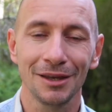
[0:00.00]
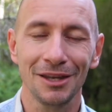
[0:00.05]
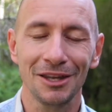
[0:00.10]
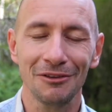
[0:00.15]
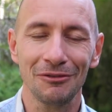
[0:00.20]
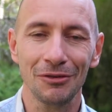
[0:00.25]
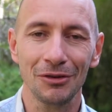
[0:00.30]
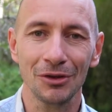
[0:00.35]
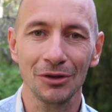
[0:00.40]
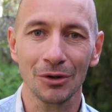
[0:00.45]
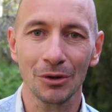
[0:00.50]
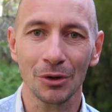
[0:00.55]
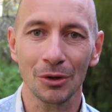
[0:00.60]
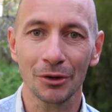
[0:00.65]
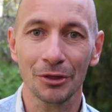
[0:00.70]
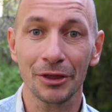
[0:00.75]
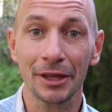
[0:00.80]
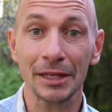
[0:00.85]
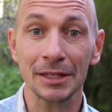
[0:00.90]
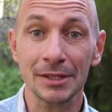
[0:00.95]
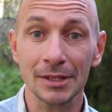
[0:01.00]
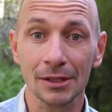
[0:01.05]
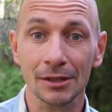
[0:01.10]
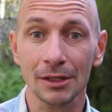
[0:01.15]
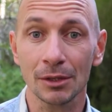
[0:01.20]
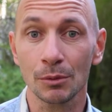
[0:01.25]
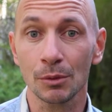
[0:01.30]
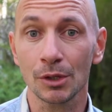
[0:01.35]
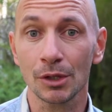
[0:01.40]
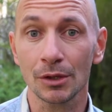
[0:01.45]
if you
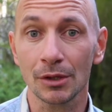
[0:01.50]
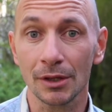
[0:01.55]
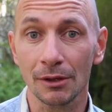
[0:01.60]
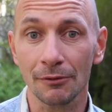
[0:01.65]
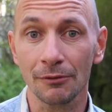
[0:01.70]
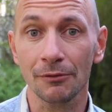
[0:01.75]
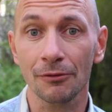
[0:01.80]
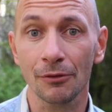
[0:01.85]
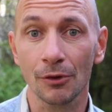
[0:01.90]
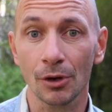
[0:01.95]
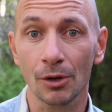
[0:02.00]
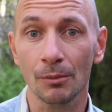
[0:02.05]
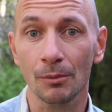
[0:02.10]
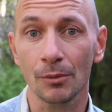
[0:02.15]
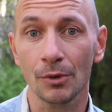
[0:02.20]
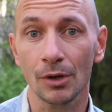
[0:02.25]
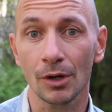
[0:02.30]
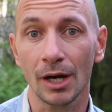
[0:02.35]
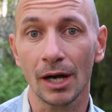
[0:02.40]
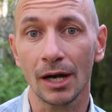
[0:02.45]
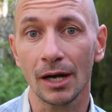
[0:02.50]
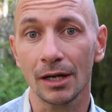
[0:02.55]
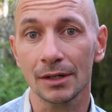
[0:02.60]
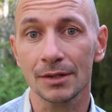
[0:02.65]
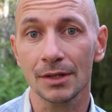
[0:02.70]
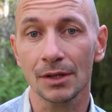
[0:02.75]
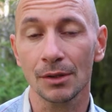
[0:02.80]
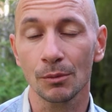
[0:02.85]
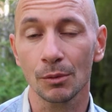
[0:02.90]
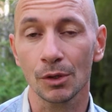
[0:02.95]
authentically want to live from your
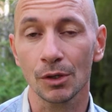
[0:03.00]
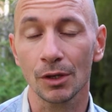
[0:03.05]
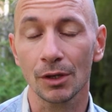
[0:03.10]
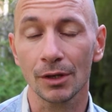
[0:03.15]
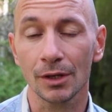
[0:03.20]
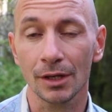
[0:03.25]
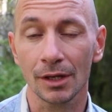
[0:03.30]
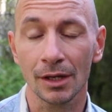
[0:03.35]
heart in the world.